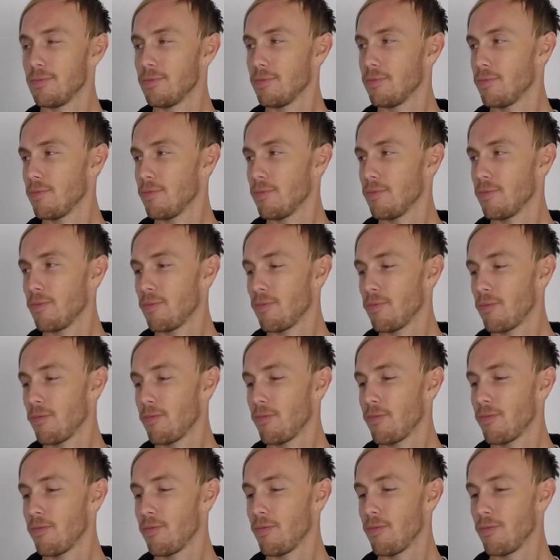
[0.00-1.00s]

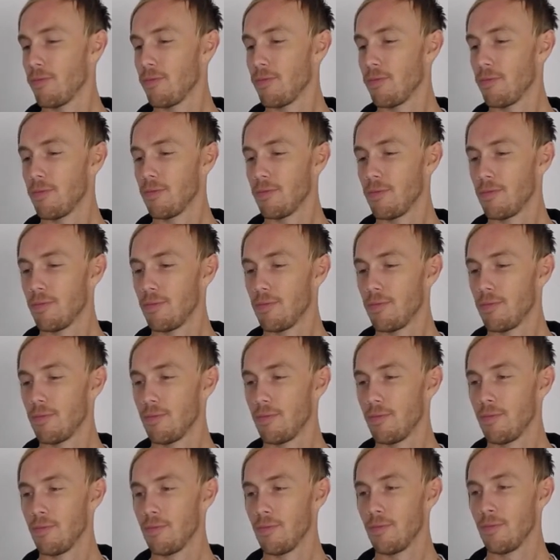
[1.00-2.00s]

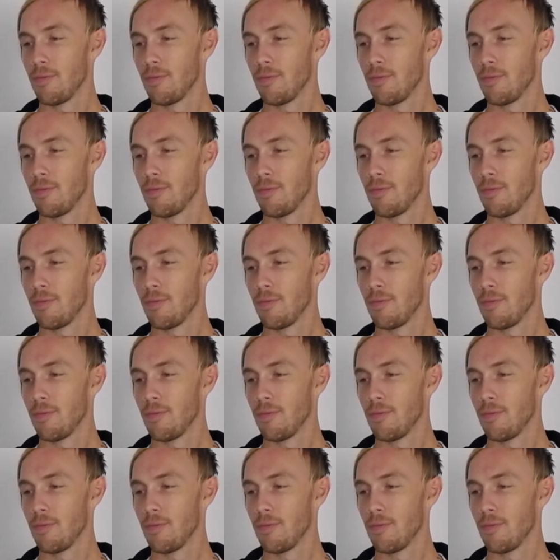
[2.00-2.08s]
No words are spoken by the person on screen.